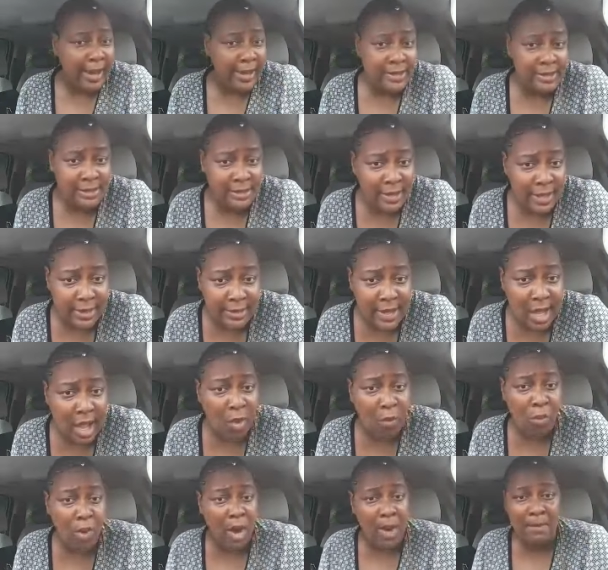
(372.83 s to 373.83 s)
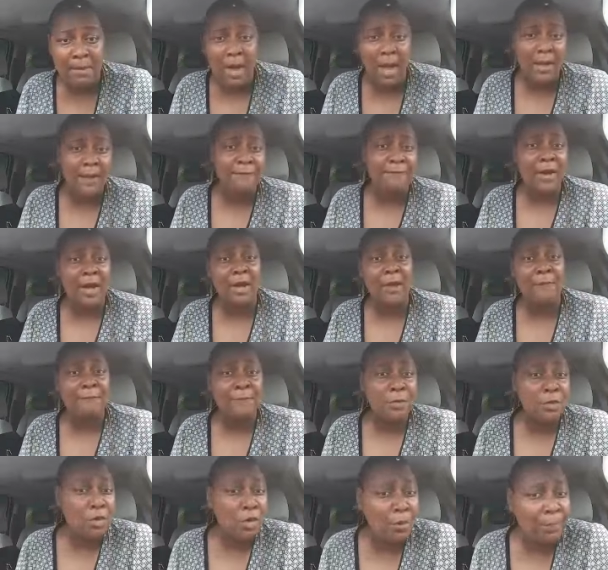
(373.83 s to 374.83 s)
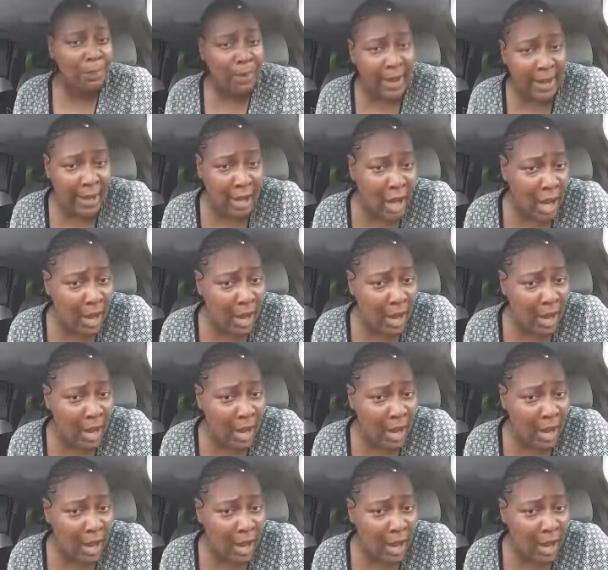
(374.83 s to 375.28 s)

ain't seen not one motherfucking food plate